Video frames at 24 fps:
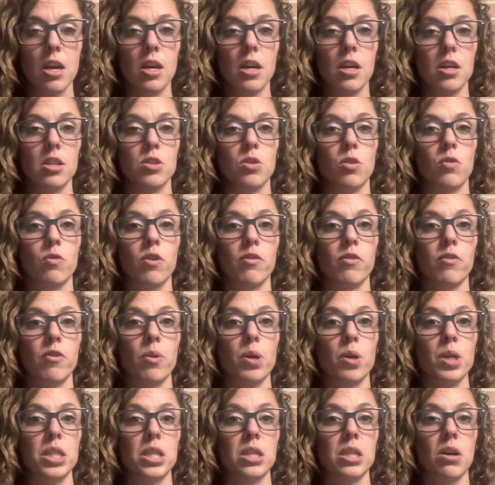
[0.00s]
So if we're
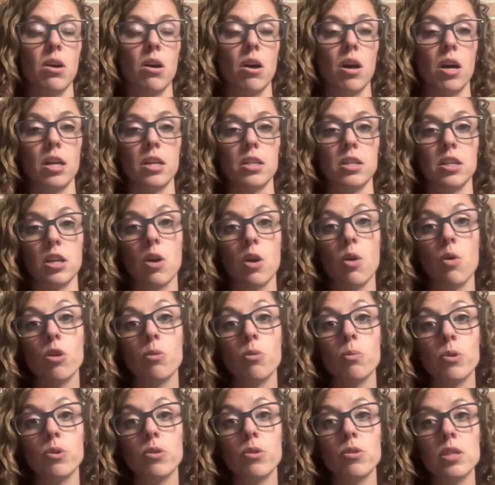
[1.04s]
focusing on
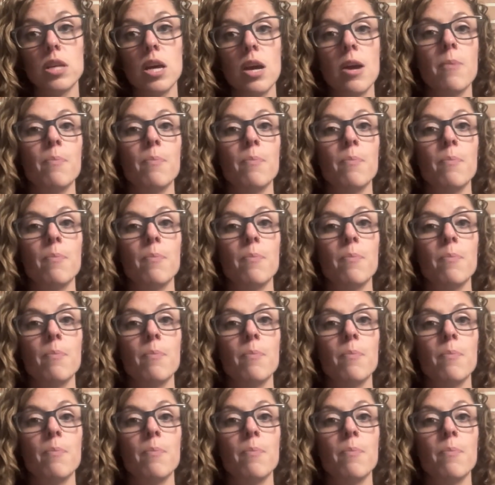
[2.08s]
decodables,